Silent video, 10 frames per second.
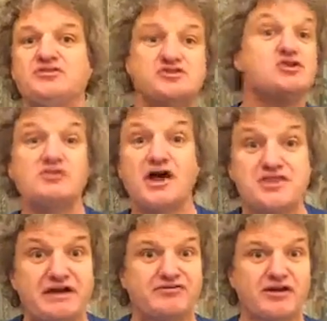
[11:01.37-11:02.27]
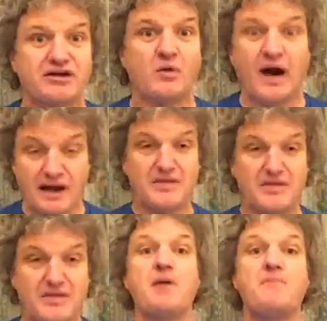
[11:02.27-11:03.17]
do nothing for a little while and then
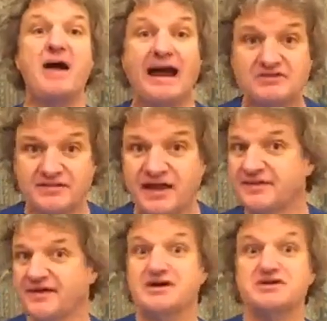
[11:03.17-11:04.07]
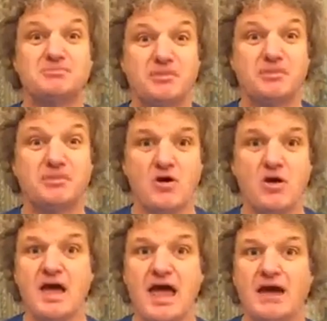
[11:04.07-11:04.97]
you go back to that site tomorrow,
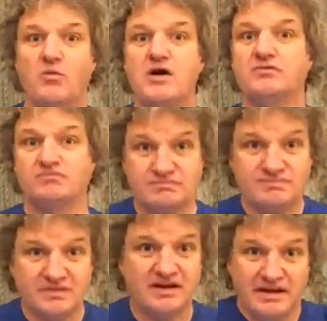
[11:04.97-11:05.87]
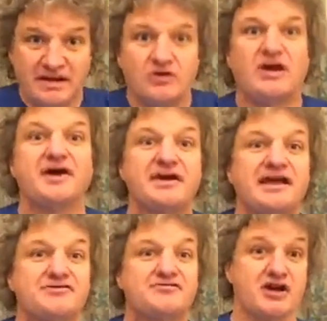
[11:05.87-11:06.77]
it won't, you kind of
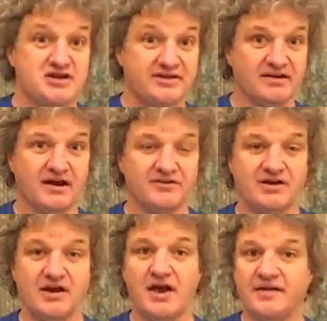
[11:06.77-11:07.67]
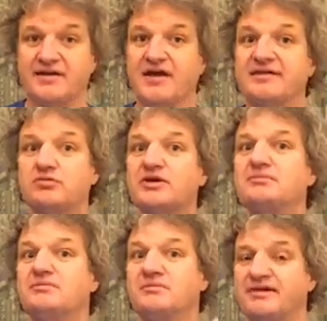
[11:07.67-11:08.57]
get a fresh start. So that's
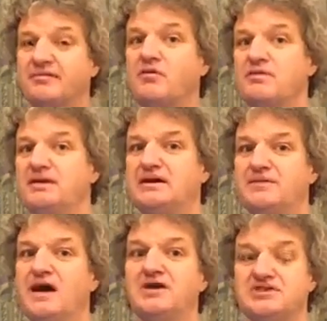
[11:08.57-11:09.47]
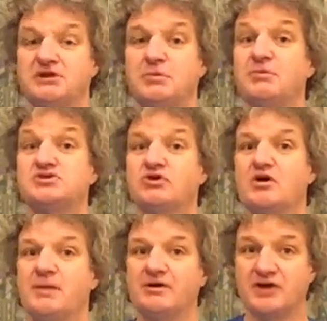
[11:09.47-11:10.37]
what we mean in the article when we
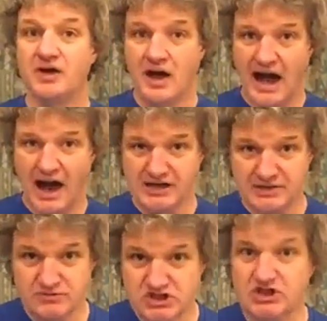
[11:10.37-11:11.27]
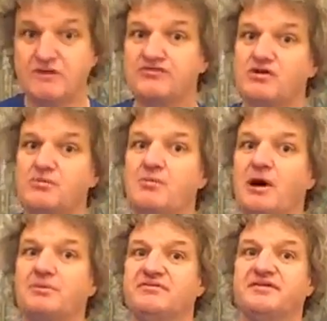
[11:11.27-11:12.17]
talk about item 2 of your
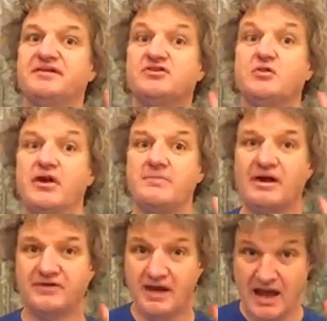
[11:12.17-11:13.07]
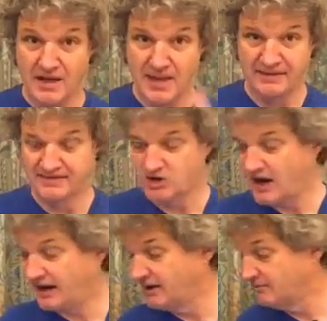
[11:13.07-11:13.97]
mobile privacy to worry about, and that's
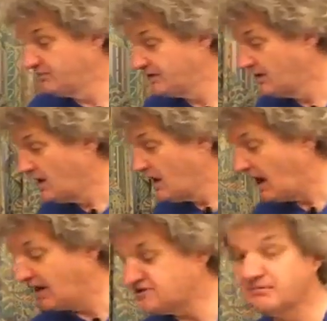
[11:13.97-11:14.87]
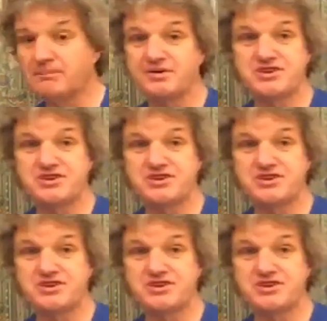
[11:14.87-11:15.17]
tracking. Item number